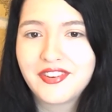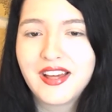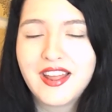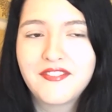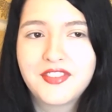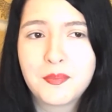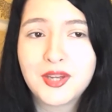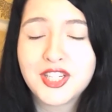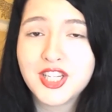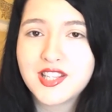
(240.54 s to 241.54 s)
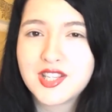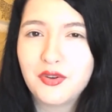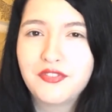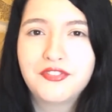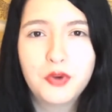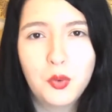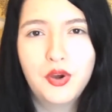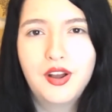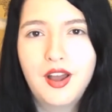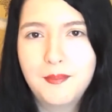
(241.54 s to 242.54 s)
of lives, but she's sort of
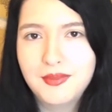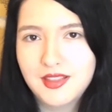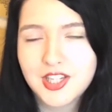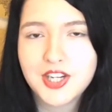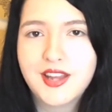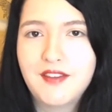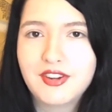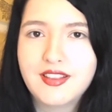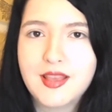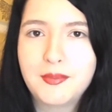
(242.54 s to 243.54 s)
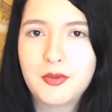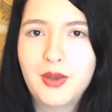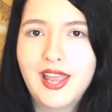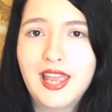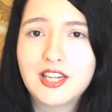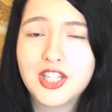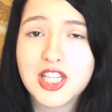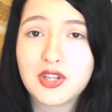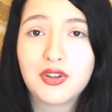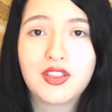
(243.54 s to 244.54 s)
fought her position every step of the way, and
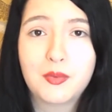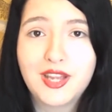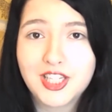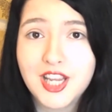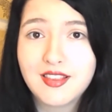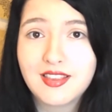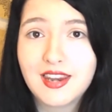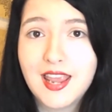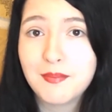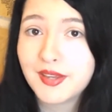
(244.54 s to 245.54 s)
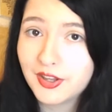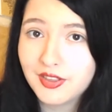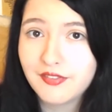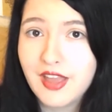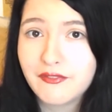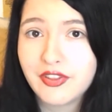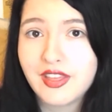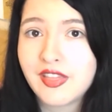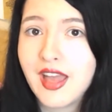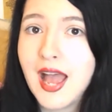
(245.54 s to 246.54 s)
she's got to where she is today because of
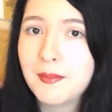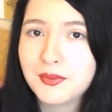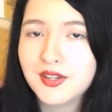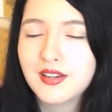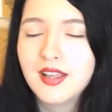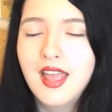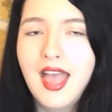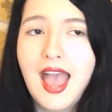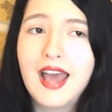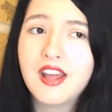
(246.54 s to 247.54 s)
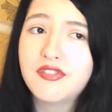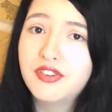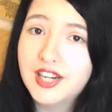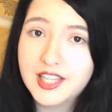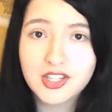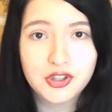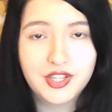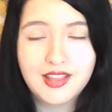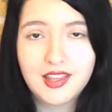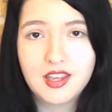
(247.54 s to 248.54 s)
everything that happened. And I really
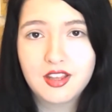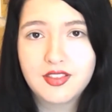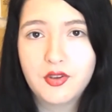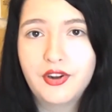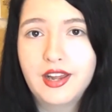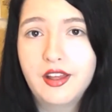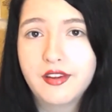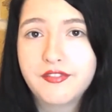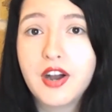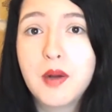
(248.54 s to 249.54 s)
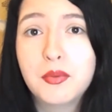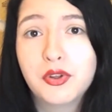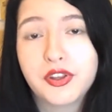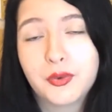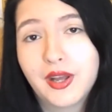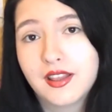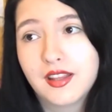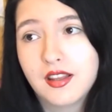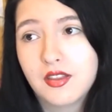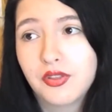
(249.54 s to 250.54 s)
enjoyed seeing her storyline far more than
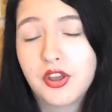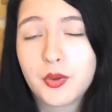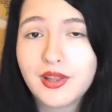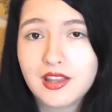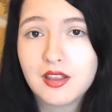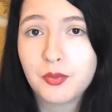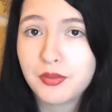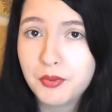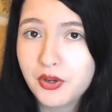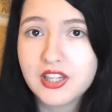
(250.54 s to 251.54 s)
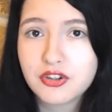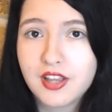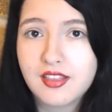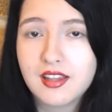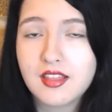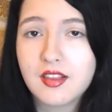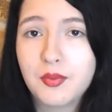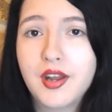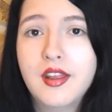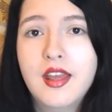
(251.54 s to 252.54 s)
Quentin's, although Quentin's was more interesting in this
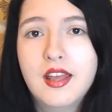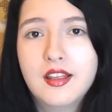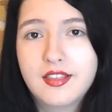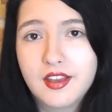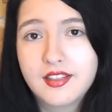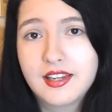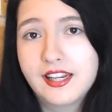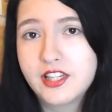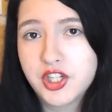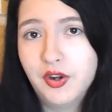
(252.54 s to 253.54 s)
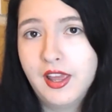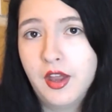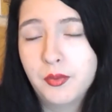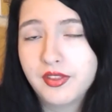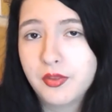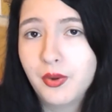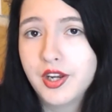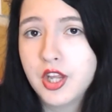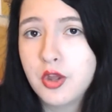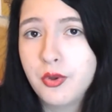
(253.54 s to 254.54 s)
one. Certainly Julia was the
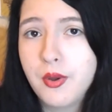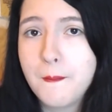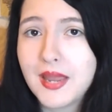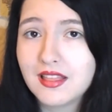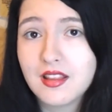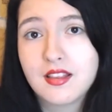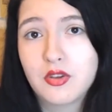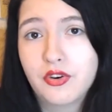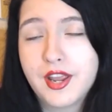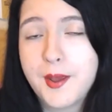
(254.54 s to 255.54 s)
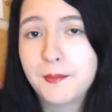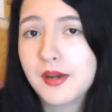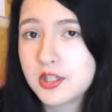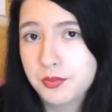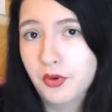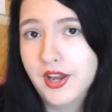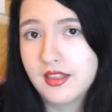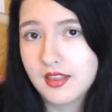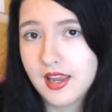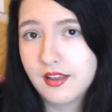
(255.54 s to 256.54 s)
one who made this story much more
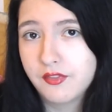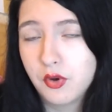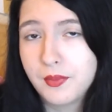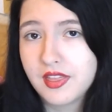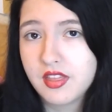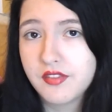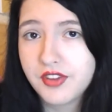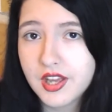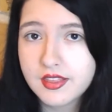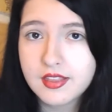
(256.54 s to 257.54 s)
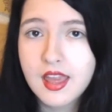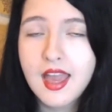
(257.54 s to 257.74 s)
entertaining for me than the first.